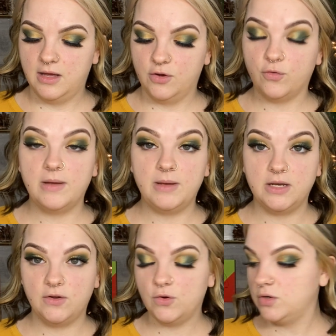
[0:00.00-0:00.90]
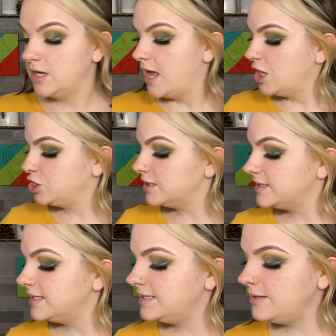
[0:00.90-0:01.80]
Creamy Nude, just
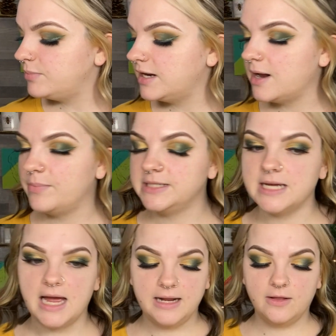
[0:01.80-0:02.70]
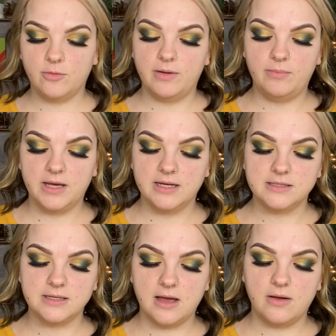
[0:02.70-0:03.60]
to deepen it up a tiny little bit,
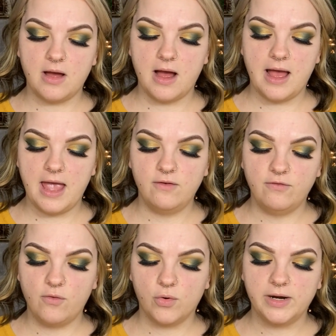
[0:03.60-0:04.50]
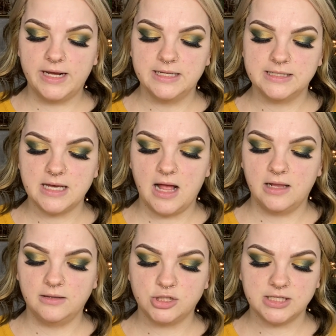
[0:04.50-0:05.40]
because N4 is
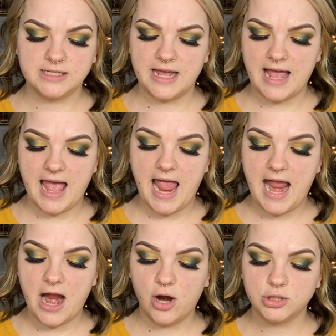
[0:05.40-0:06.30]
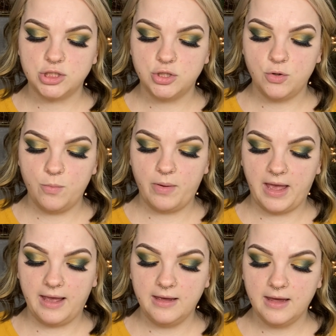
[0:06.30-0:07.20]
just like a hair too
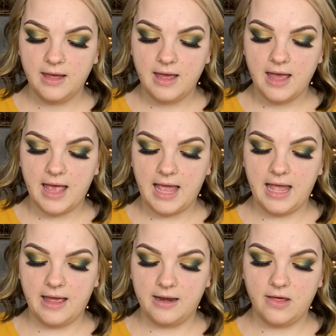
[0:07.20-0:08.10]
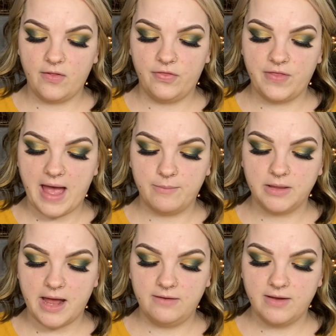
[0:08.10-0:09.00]
pink, and that
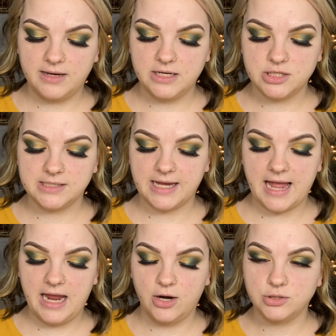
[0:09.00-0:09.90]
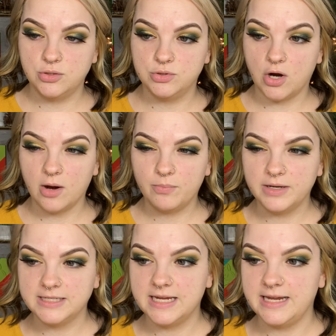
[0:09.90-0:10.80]
Milani foundation is like a hair too dark,
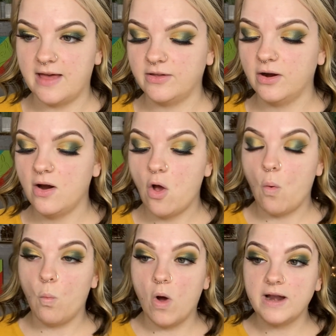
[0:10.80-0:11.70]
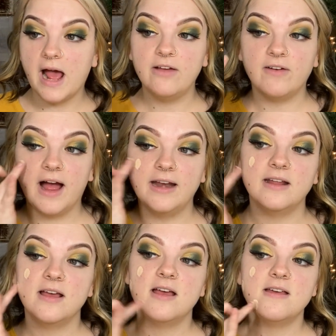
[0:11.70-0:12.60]
but together, I
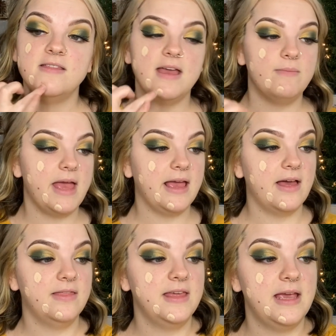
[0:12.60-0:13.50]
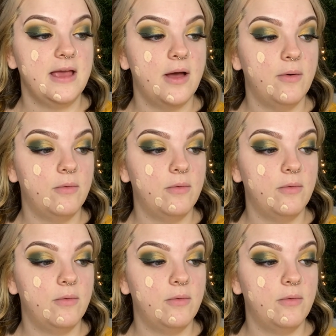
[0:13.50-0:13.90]
find they make the